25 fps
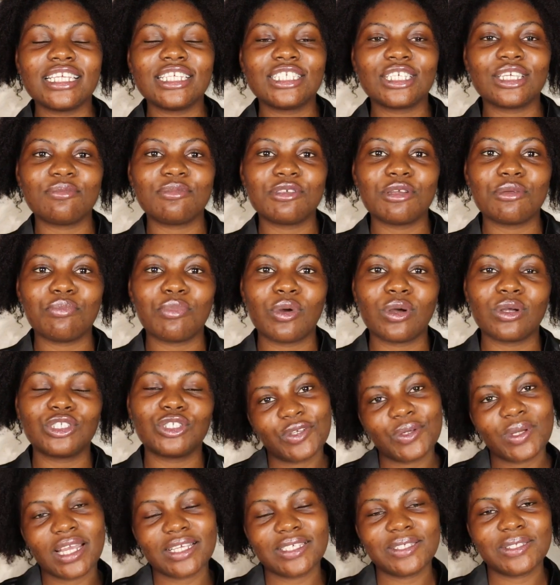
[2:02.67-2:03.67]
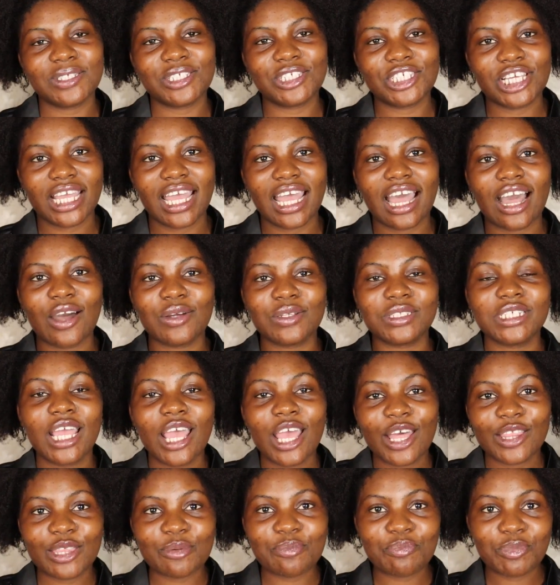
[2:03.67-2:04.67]
description box for you guys to check out
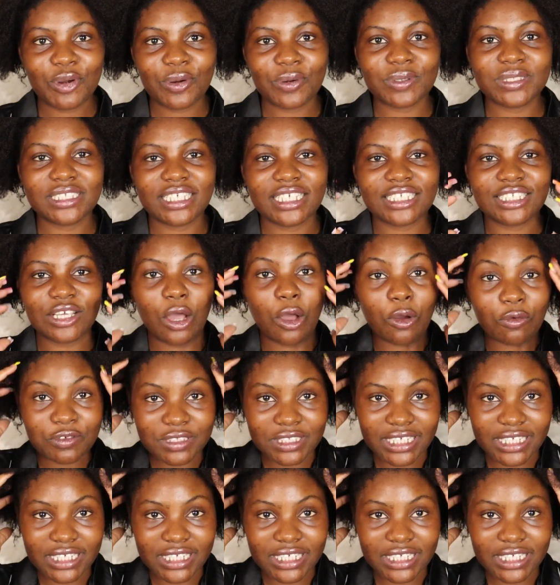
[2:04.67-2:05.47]
the process of